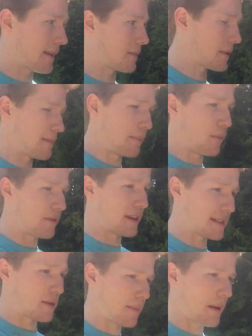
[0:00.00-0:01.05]
that I'm going to be moving
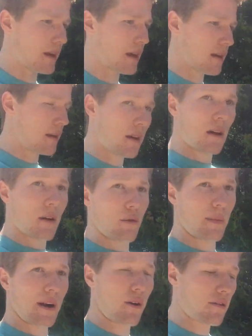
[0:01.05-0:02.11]
into maybe
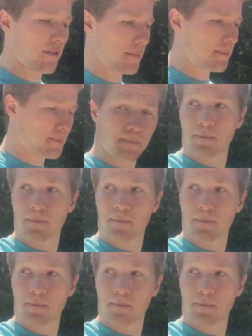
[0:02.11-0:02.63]
with my girlfriend.